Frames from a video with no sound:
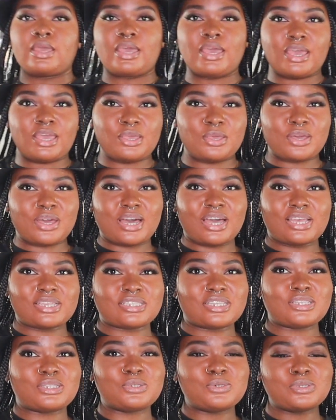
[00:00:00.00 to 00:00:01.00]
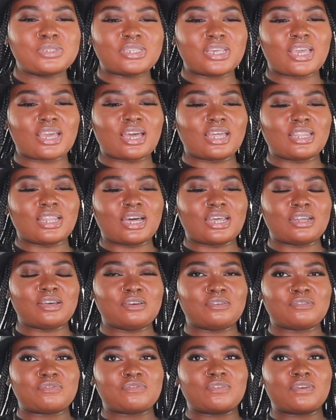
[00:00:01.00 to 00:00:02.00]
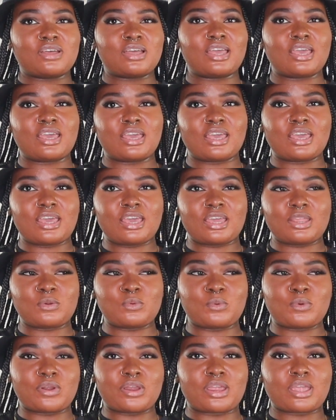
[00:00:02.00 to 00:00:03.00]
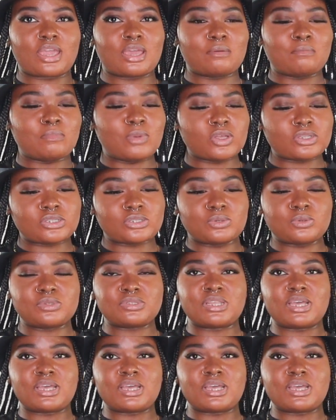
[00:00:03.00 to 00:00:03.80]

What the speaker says: And you guys, it do take a lot of hand work and muscles.